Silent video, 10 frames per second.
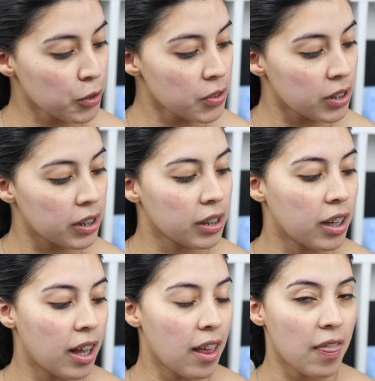first
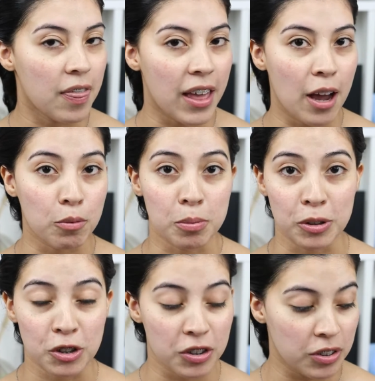thing that we
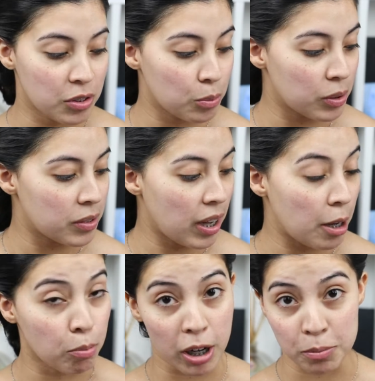purchased was
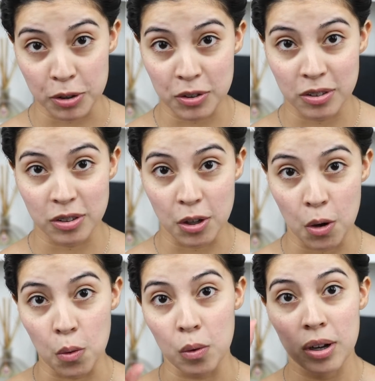eye primers.
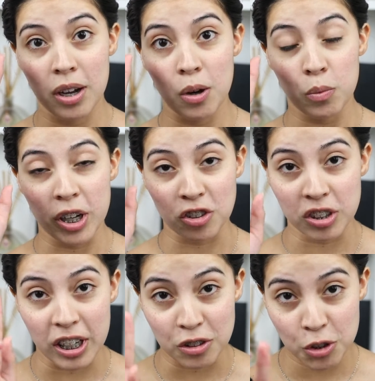So we actually
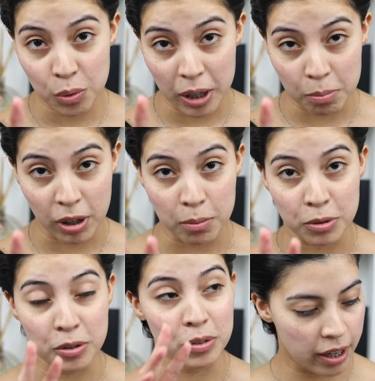got two eye
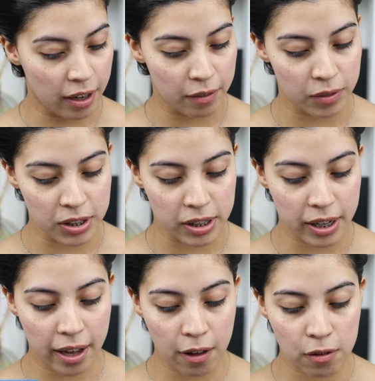primers. We have the
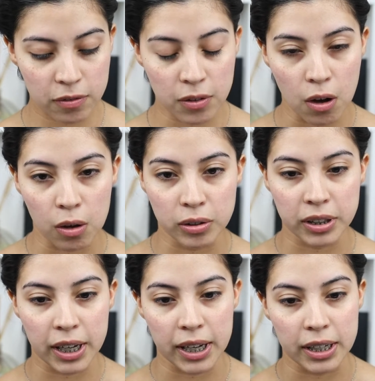e.l.f. All
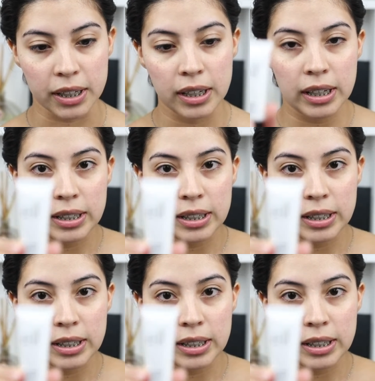Day